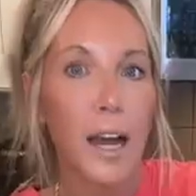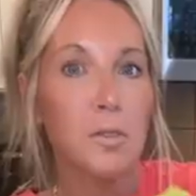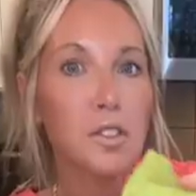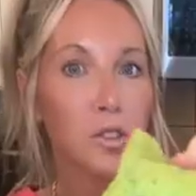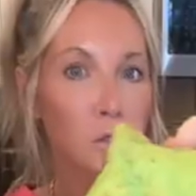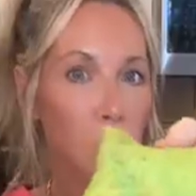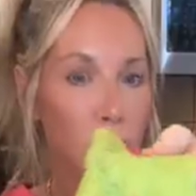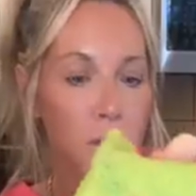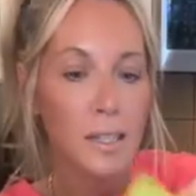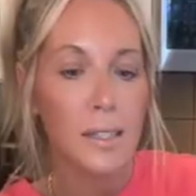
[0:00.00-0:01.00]
would
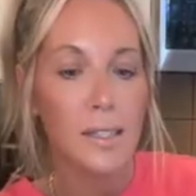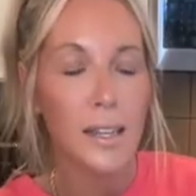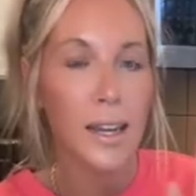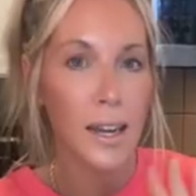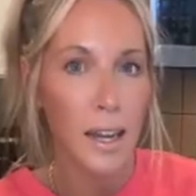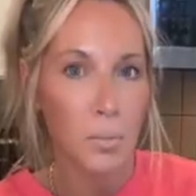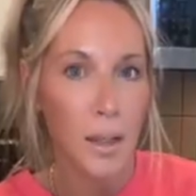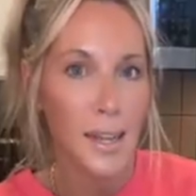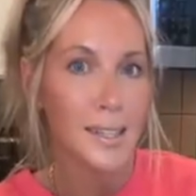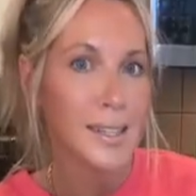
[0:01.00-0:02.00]
store these in a
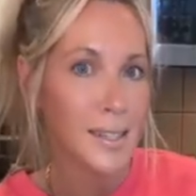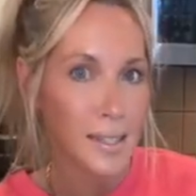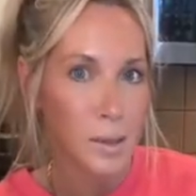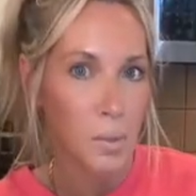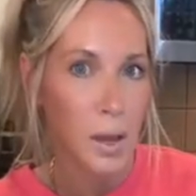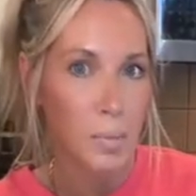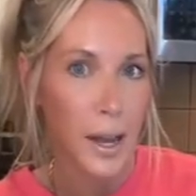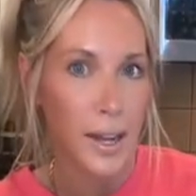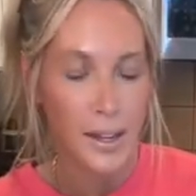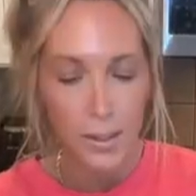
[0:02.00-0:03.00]
plastic Ziploc
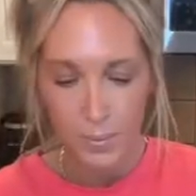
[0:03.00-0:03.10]
bag.